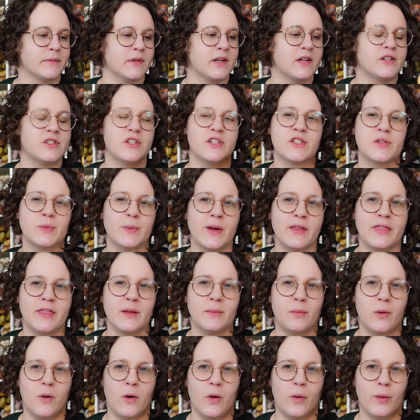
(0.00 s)
Just with the
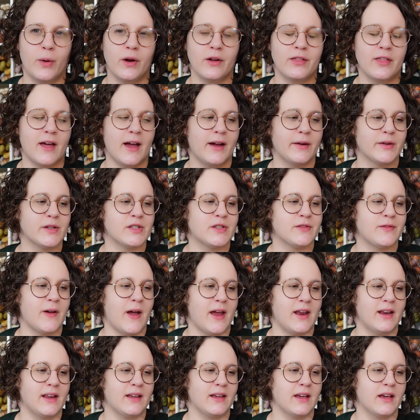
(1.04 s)
Polworth, I was
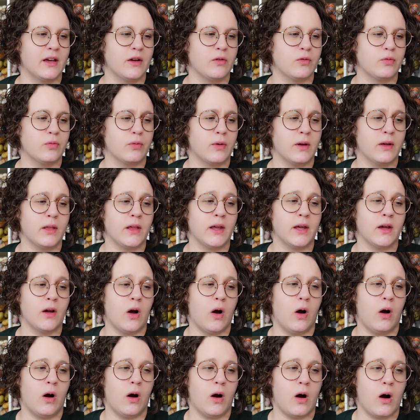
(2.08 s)
finding it really
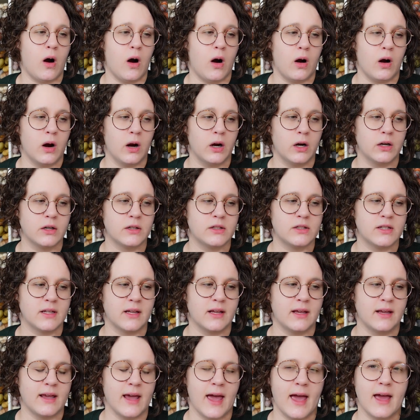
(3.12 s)
hard to
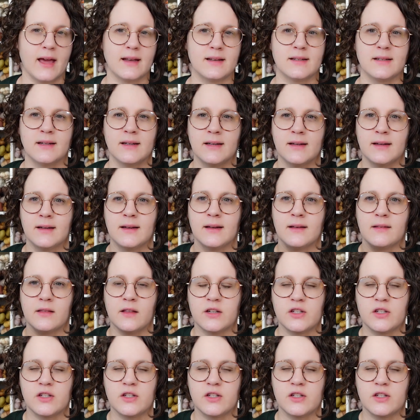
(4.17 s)
get the